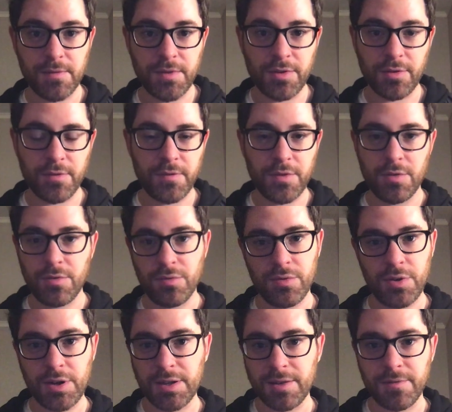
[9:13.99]
so if you
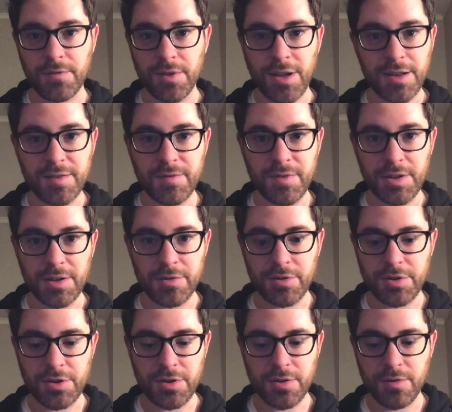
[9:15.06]
look at the philosophy
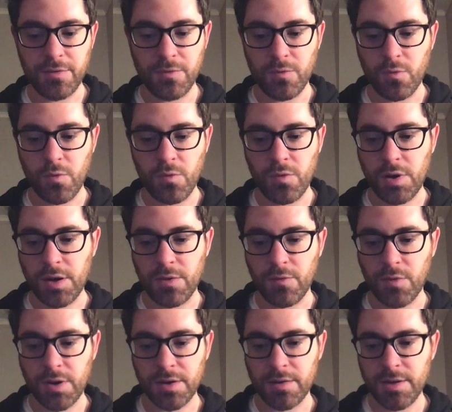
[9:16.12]
literature, uh, what